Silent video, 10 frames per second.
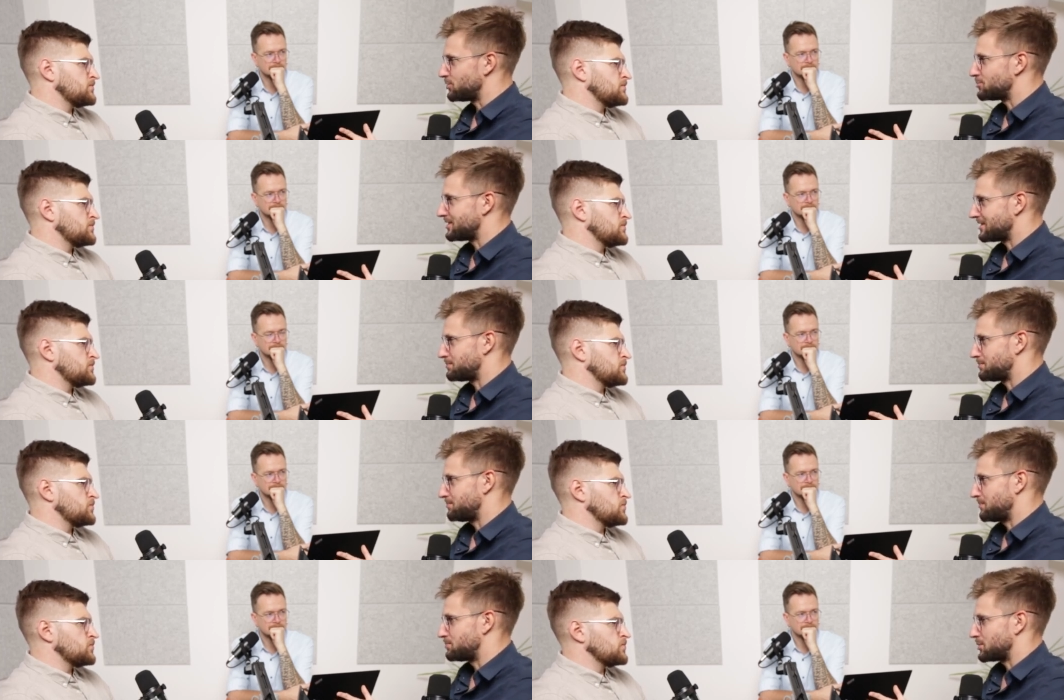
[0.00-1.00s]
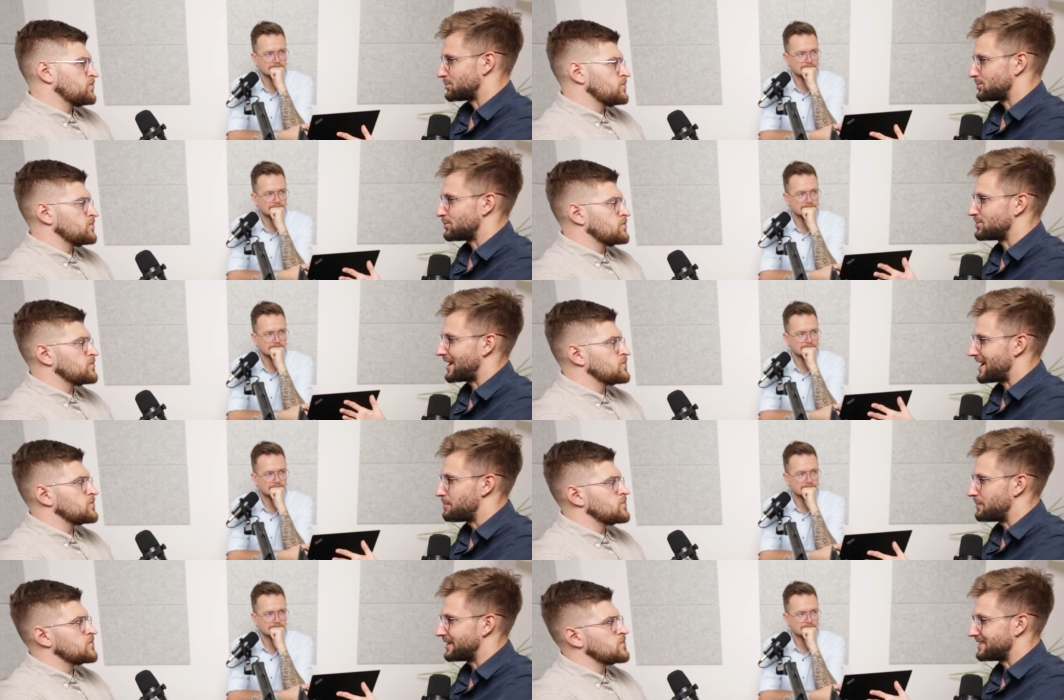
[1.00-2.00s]
Speaker 1: during the
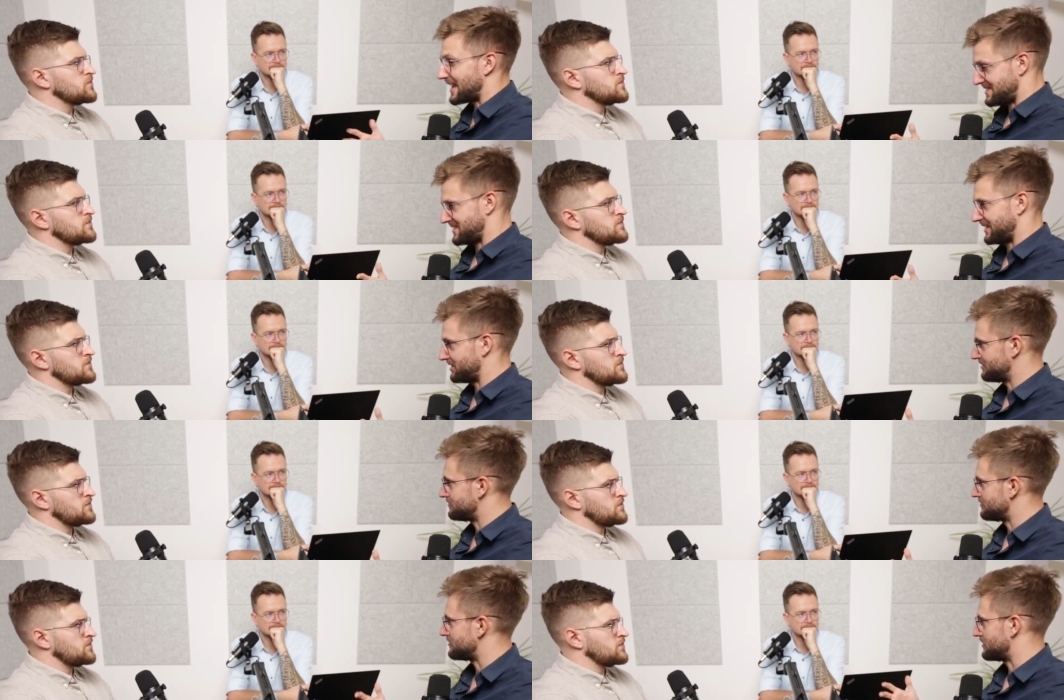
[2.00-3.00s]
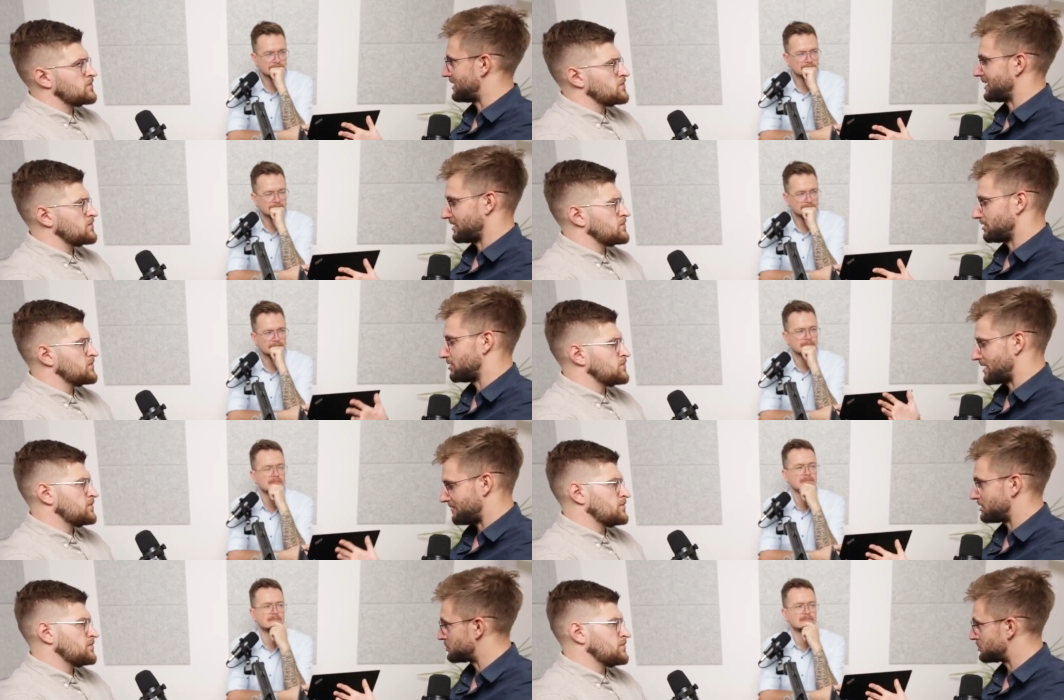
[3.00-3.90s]
prototyping testing. Like you have the